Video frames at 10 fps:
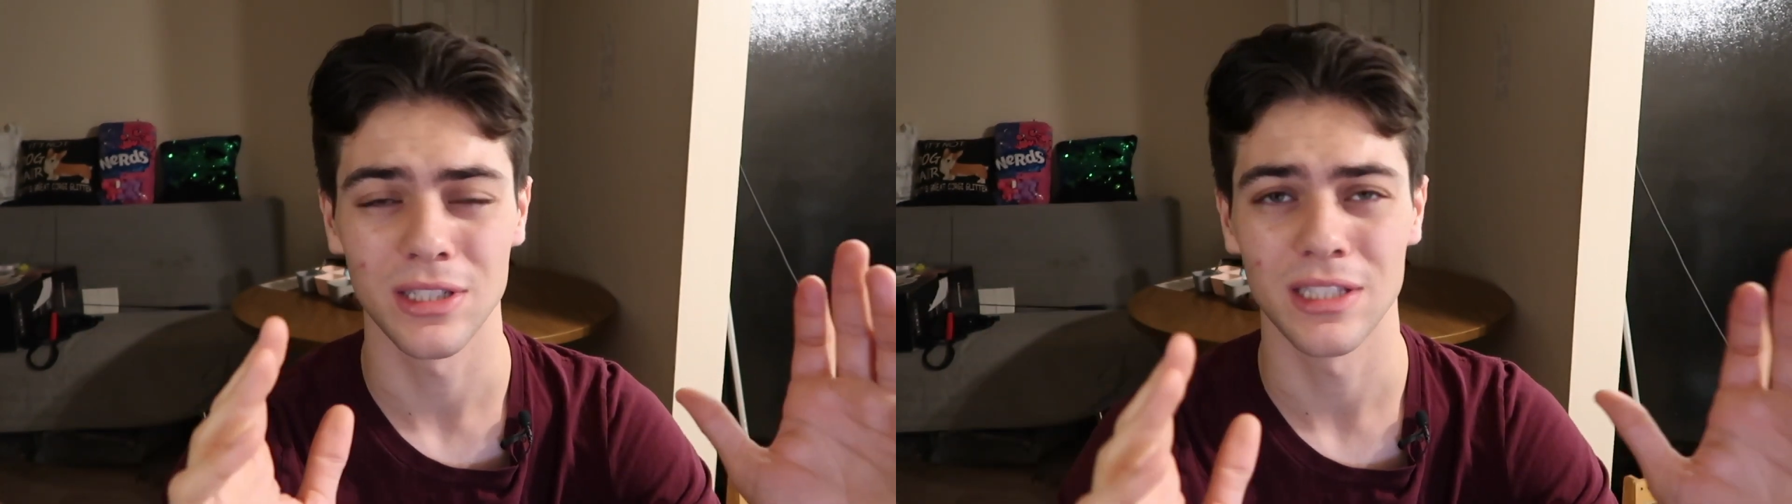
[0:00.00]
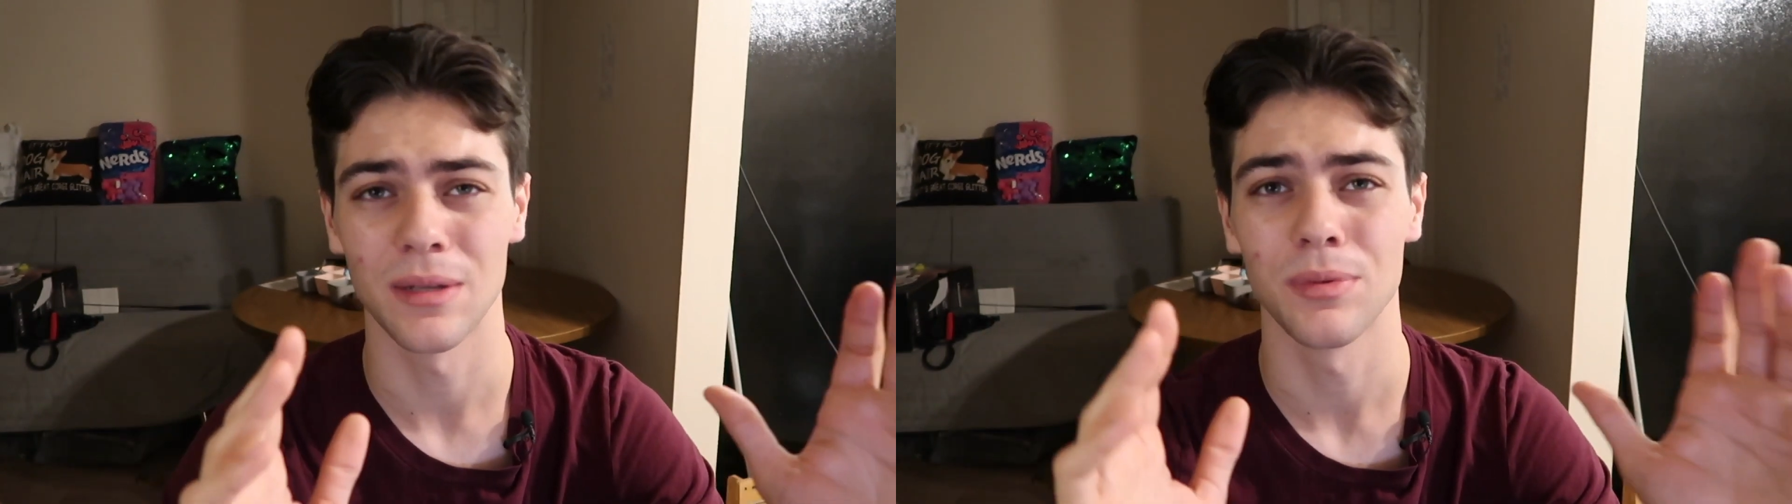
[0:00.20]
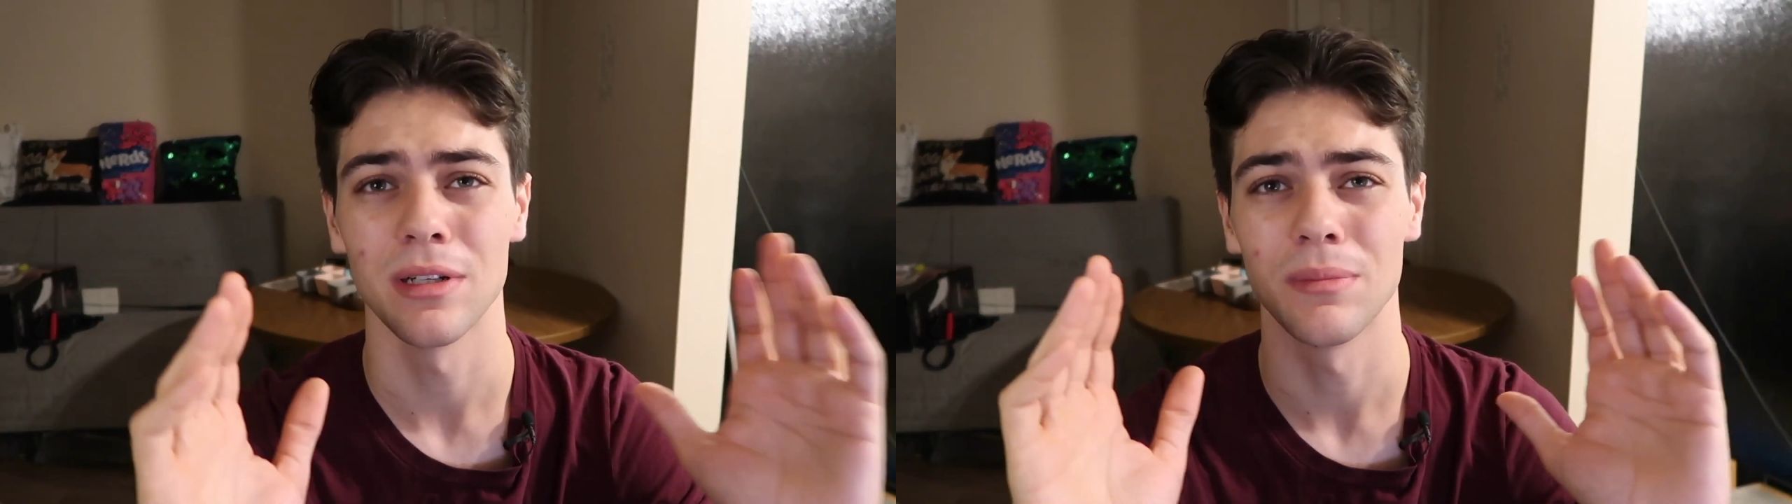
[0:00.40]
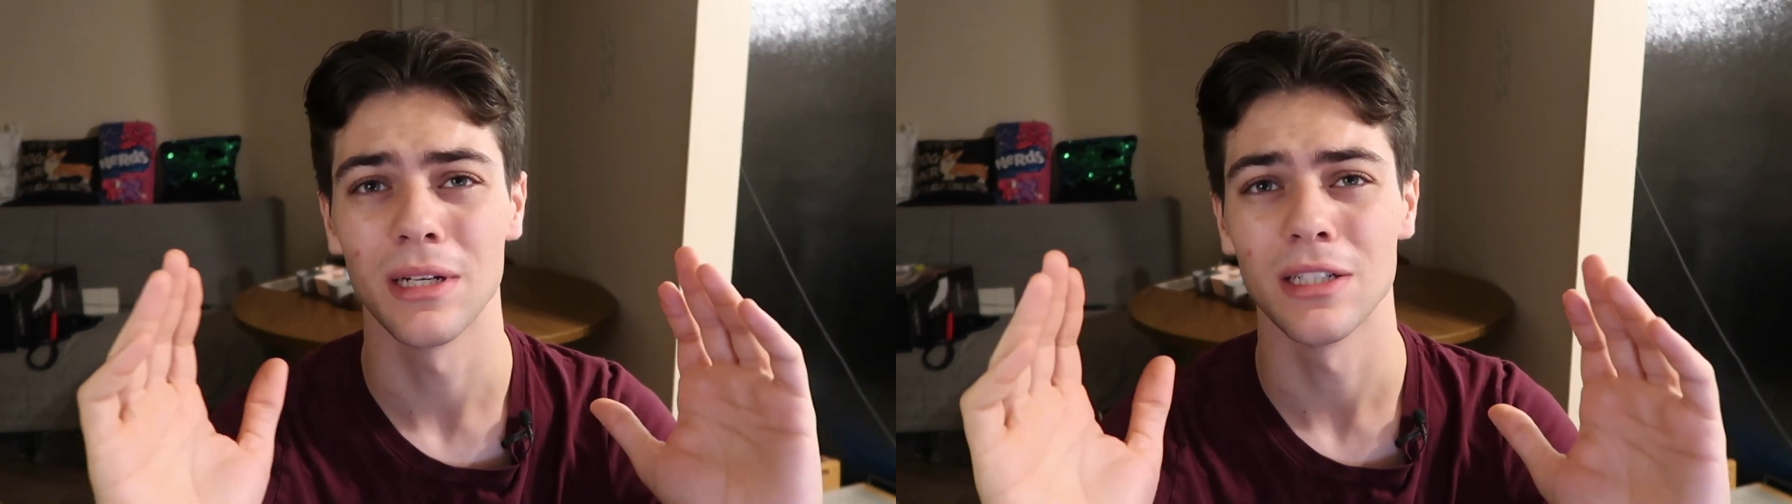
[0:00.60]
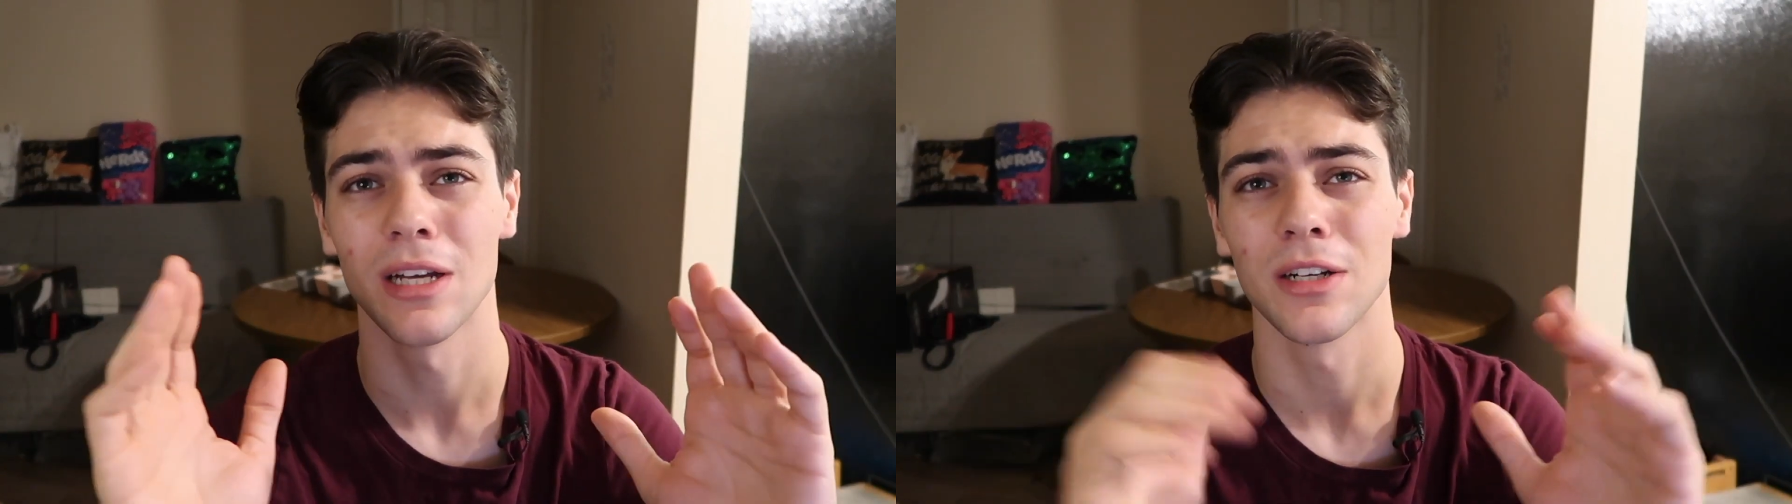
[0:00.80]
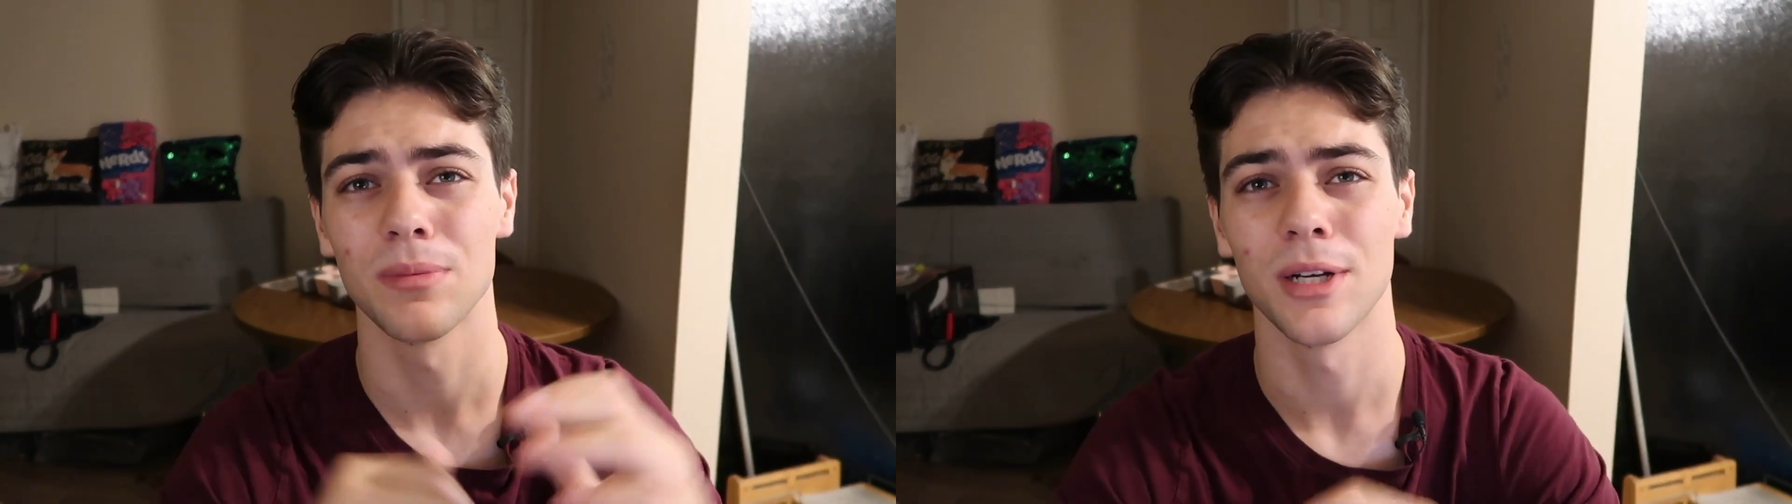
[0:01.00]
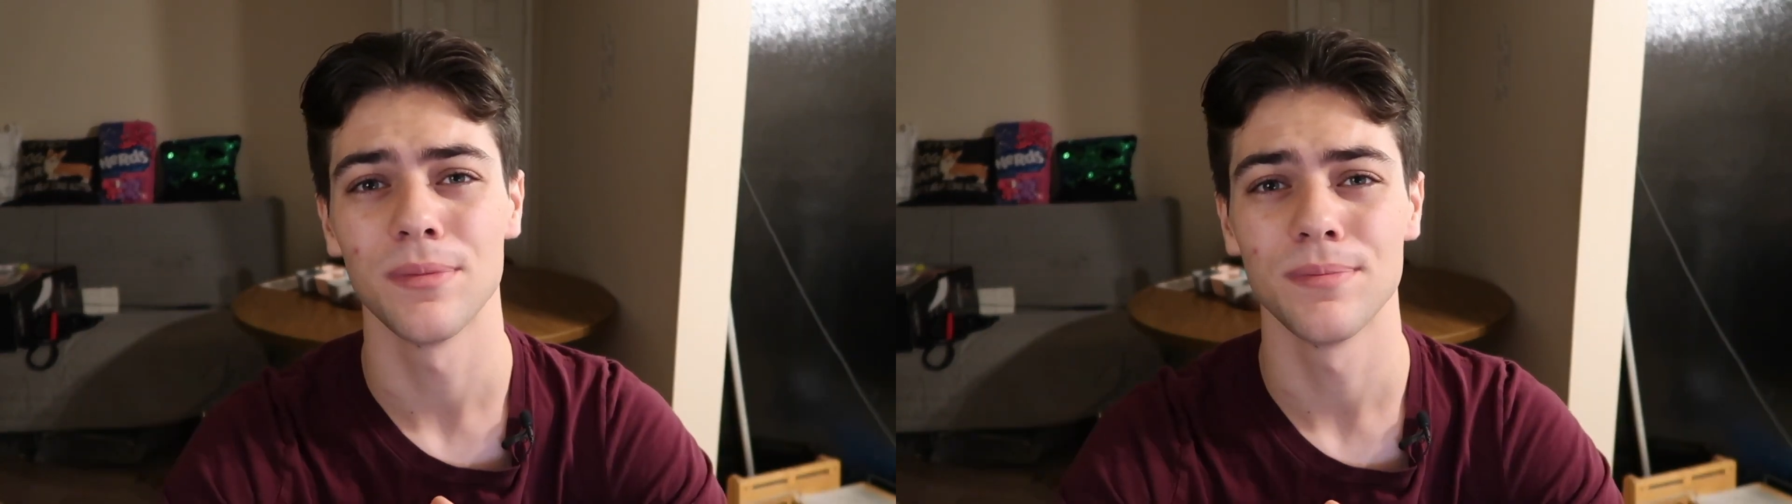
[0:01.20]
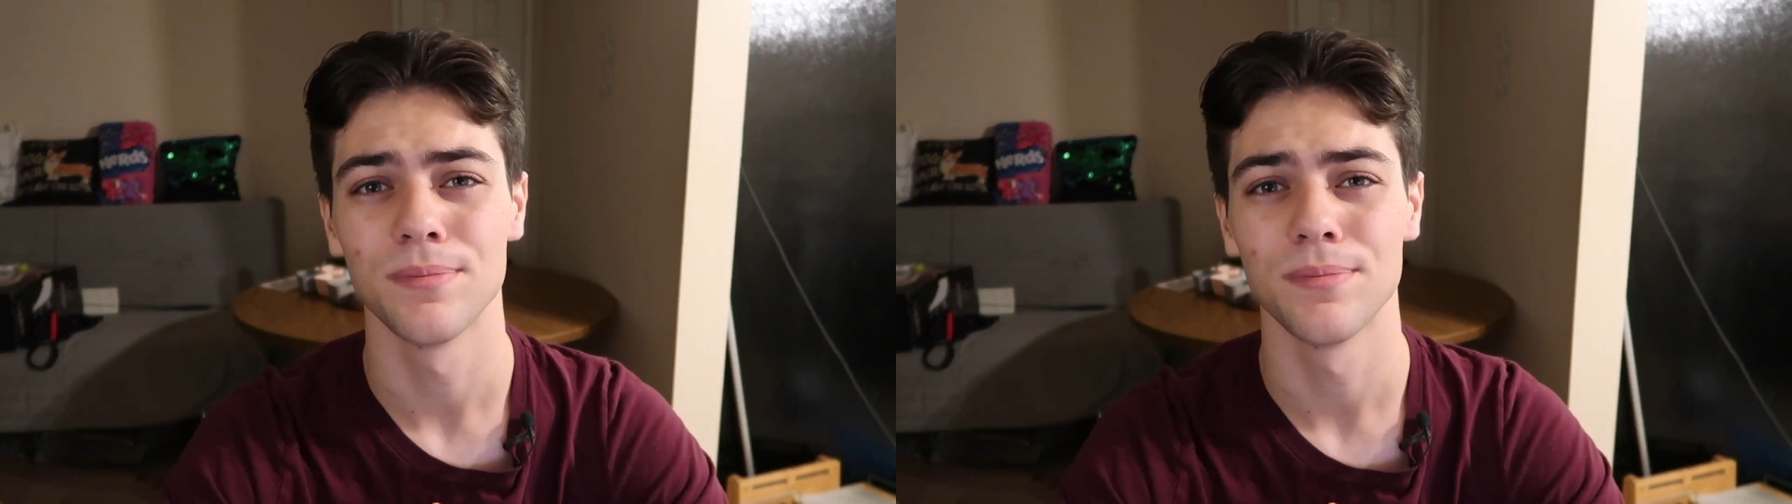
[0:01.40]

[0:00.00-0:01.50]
example that I'm going to talk about.